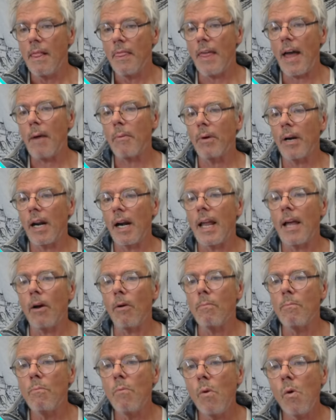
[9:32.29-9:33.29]
That would
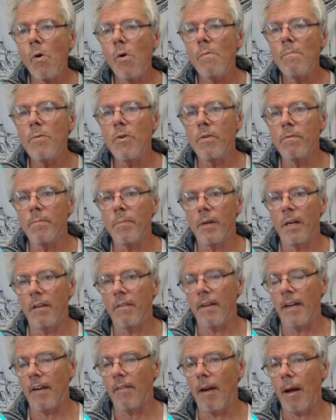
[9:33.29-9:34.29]
allow more movement
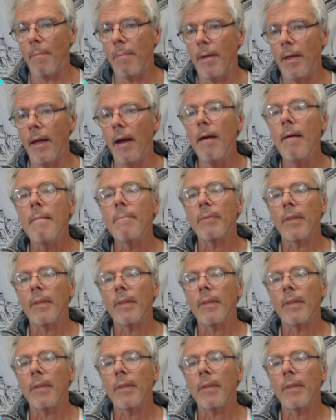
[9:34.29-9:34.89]
of air up here